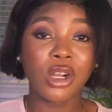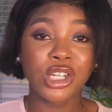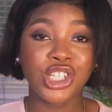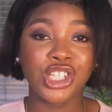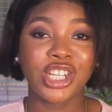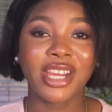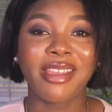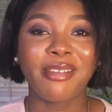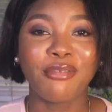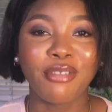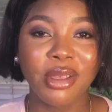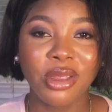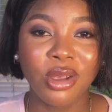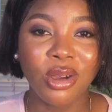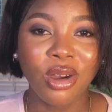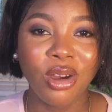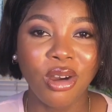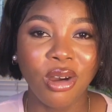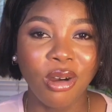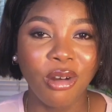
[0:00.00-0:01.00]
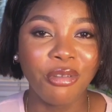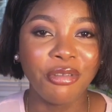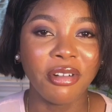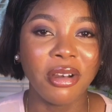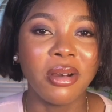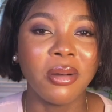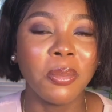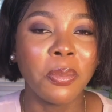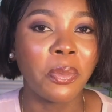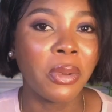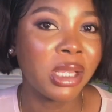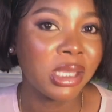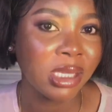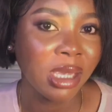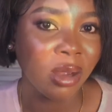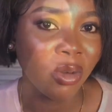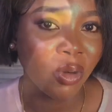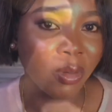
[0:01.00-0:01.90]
watch a video of um, Peter